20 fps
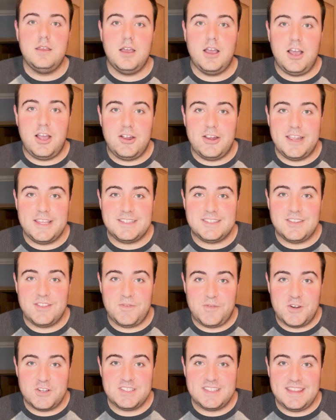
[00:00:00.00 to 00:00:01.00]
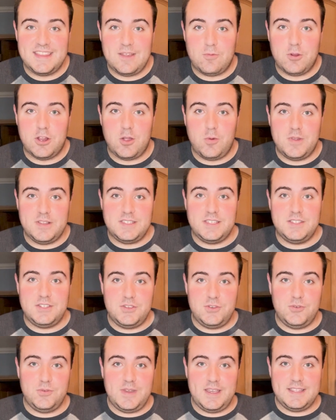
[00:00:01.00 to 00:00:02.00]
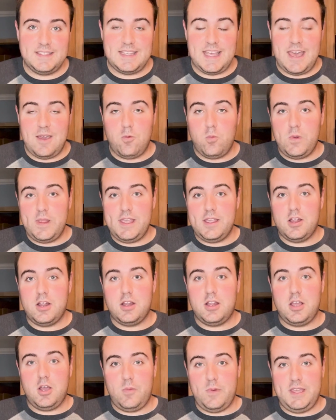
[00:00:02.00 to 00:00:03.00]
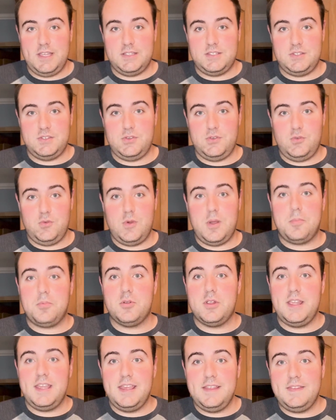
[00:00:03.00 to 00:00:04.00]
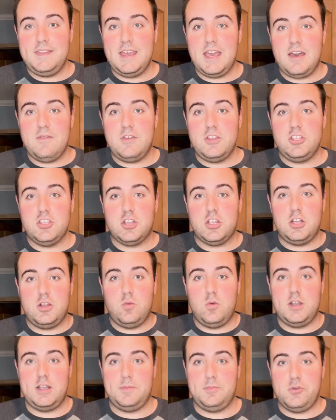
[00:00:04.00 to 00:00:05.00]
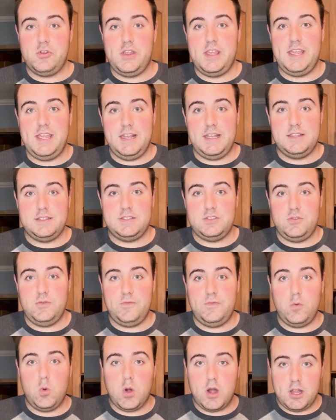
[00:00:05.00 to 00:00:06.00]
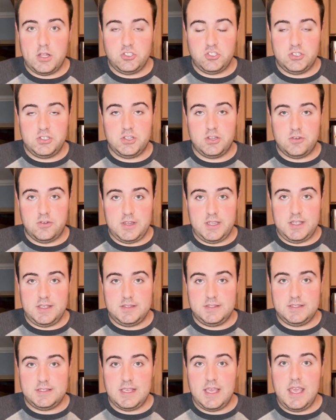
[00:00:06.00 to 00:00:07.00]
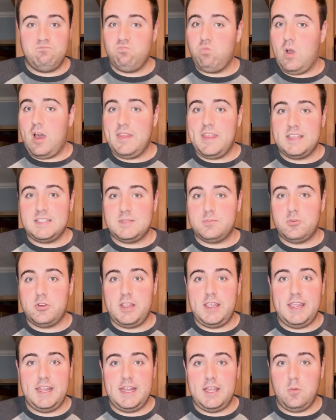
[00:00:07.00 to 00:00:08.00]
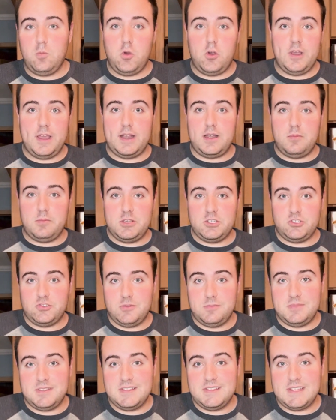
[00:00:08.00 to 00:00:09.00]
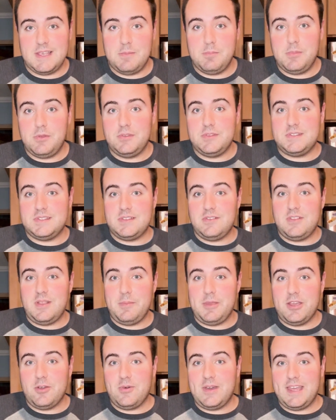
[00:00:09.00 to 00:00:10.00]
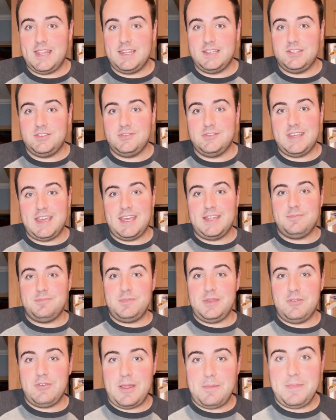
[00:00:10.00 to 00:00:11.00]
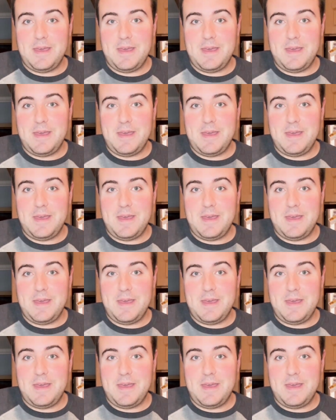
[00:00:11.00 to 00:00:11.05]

All right, so the first thing that we're going to do is that we are going to preheat the oven. You're gonna wanna preheat it to 400 degrees. While that's preheating, we'll get our mushrooms assembled. So let me go ahead and do that. Be right